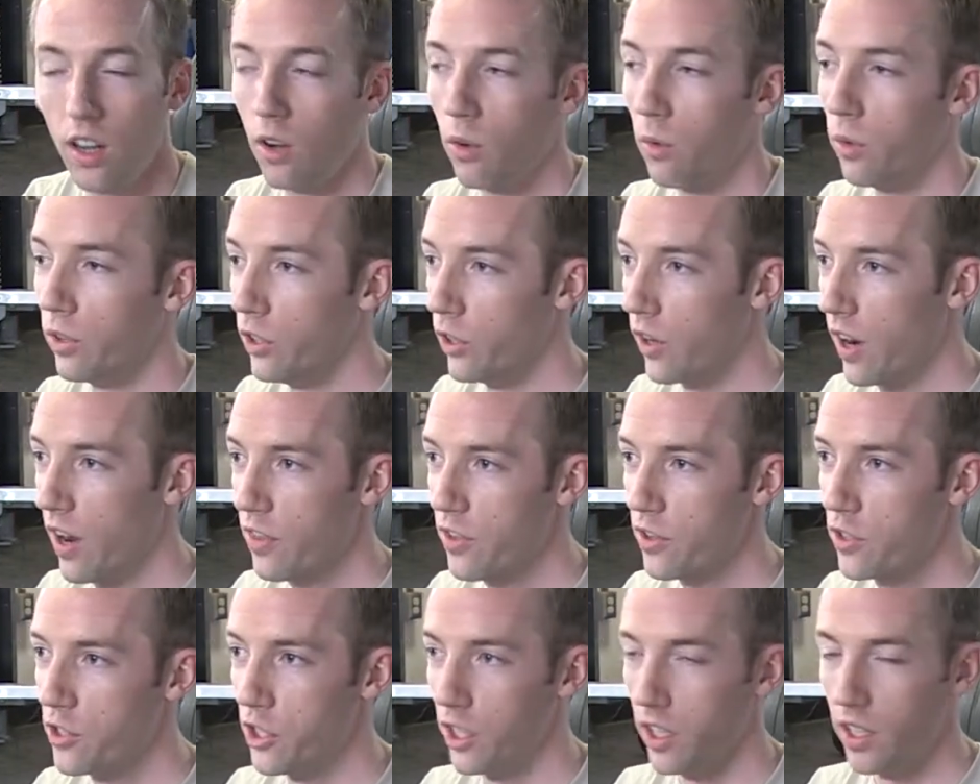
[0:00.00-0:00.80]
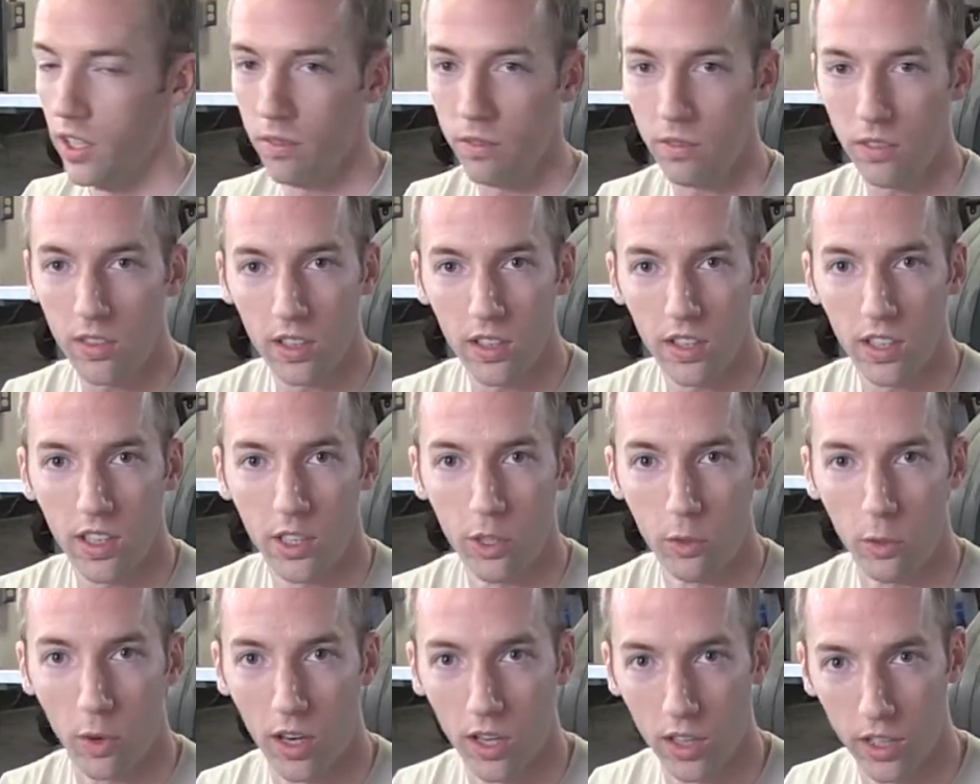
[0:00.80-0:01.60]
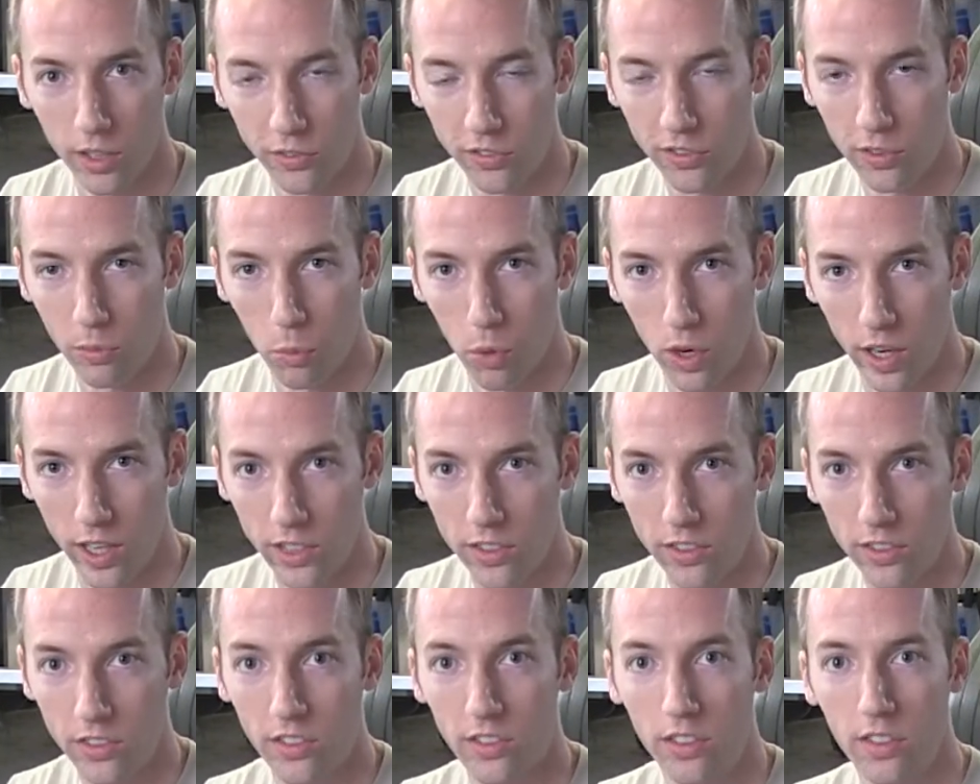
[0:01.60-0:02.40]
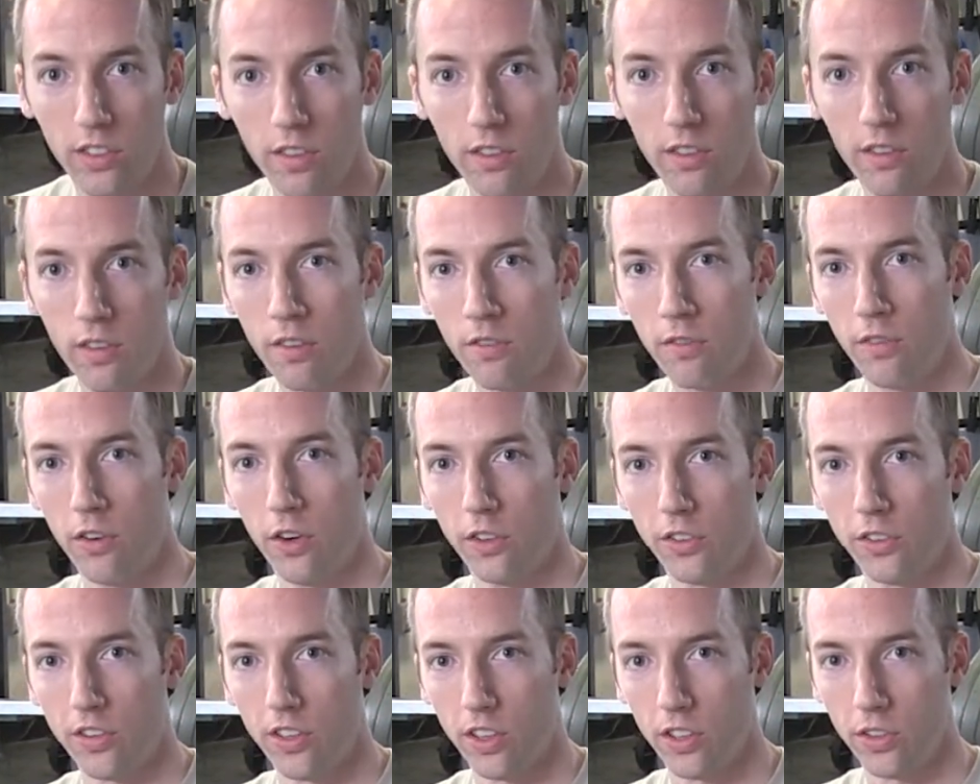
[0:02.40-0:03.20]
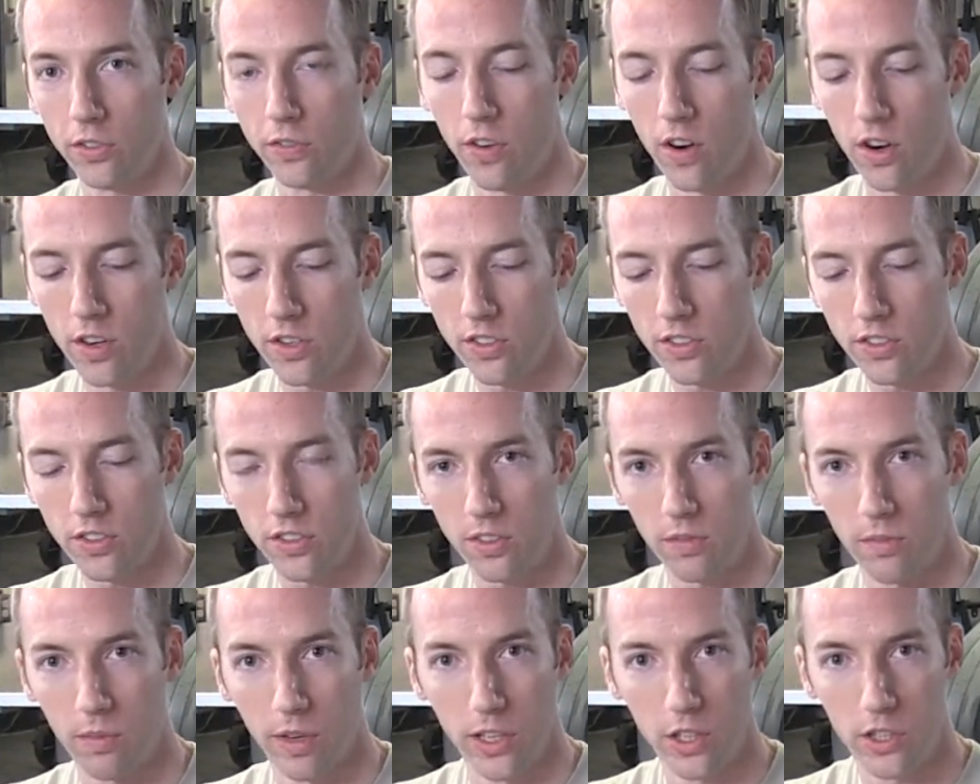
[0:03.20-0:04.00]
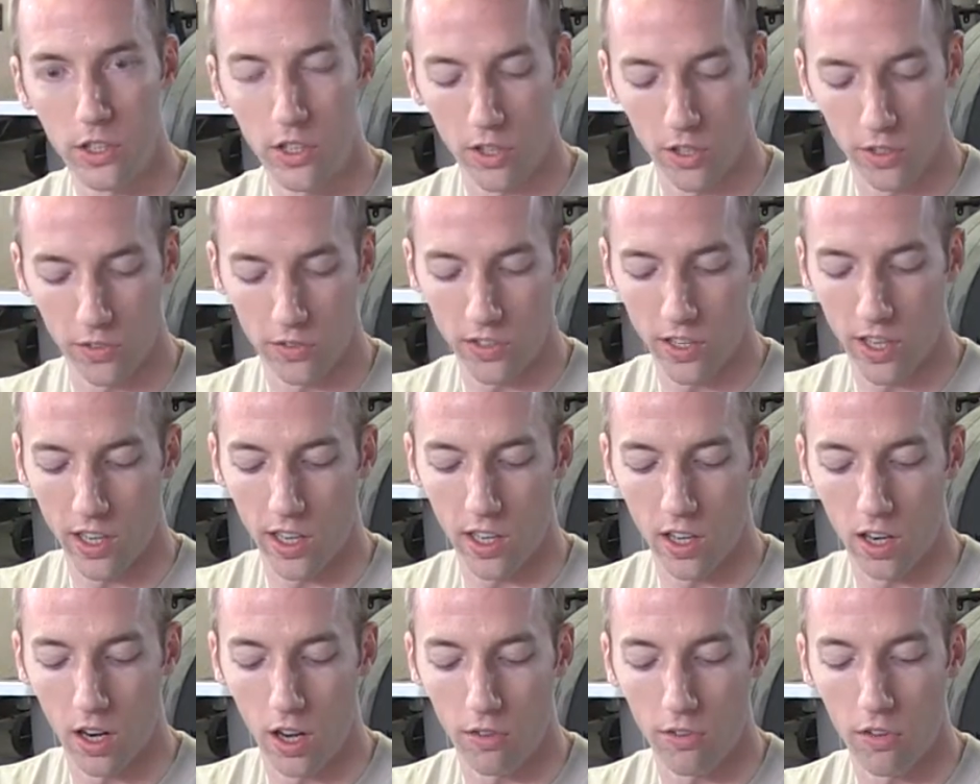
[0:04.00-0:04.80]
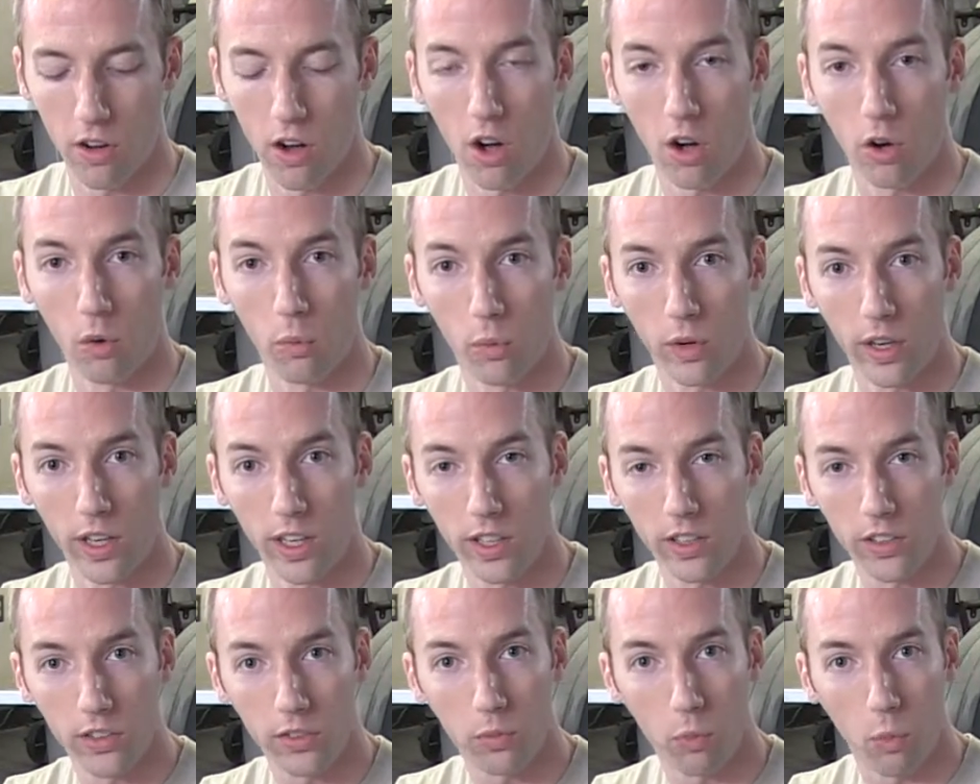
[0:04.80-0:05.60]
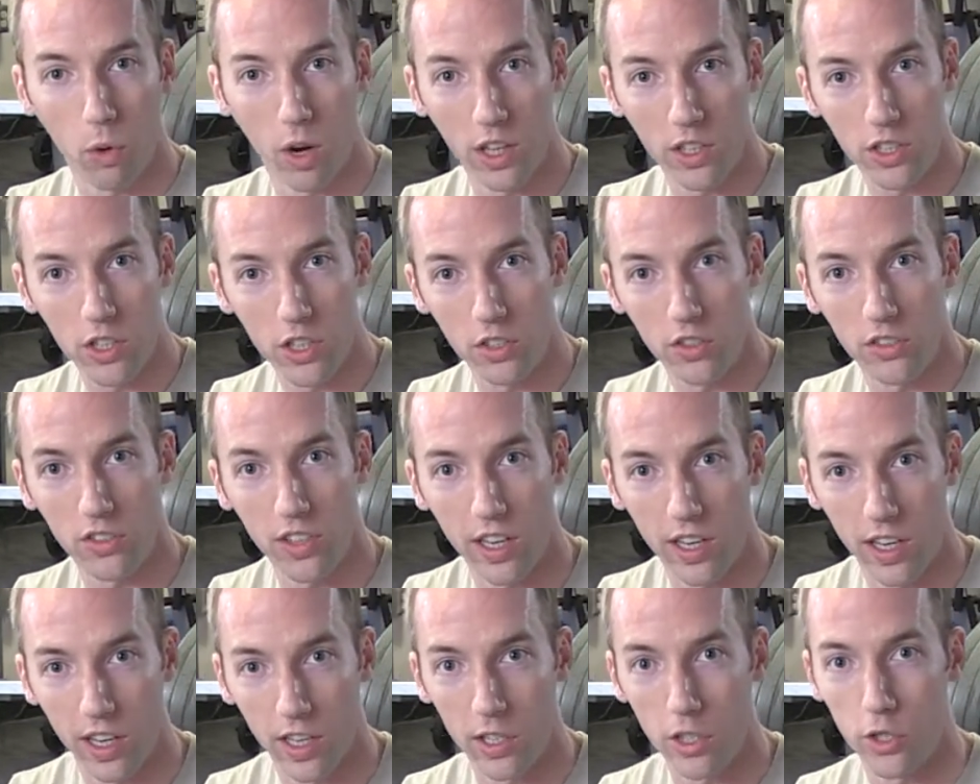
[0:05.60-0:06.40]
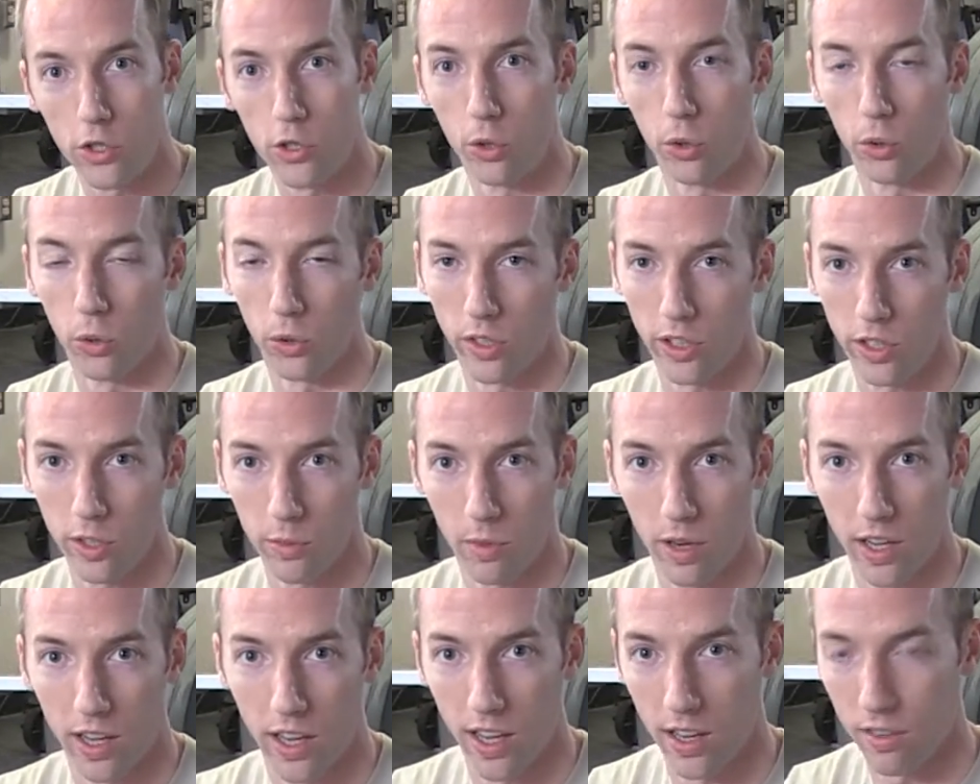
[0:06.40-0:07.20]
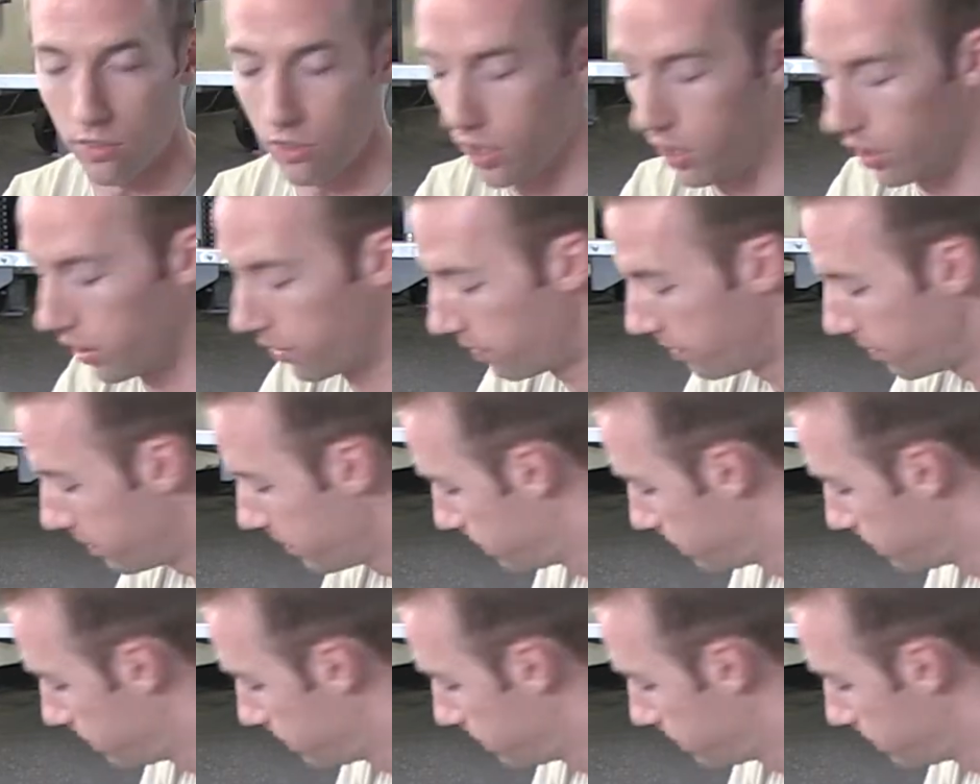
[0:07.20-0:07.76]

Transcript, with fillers: When you're at the gym and you want to lift some weights, first things first, make sure you've taken off all rings, watches, and any jewelry you might have on.